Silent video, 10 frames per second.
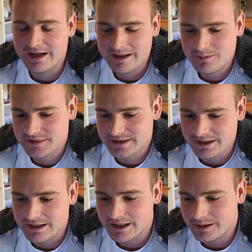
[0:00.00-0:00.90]

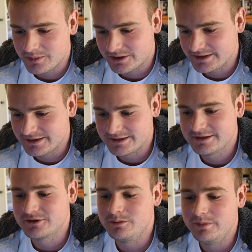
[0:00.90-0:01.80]
MC
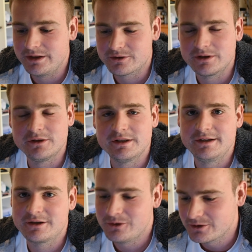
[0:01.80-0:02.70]
hypothesis or
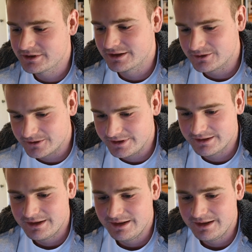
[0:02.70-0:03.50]
mineralocorticoid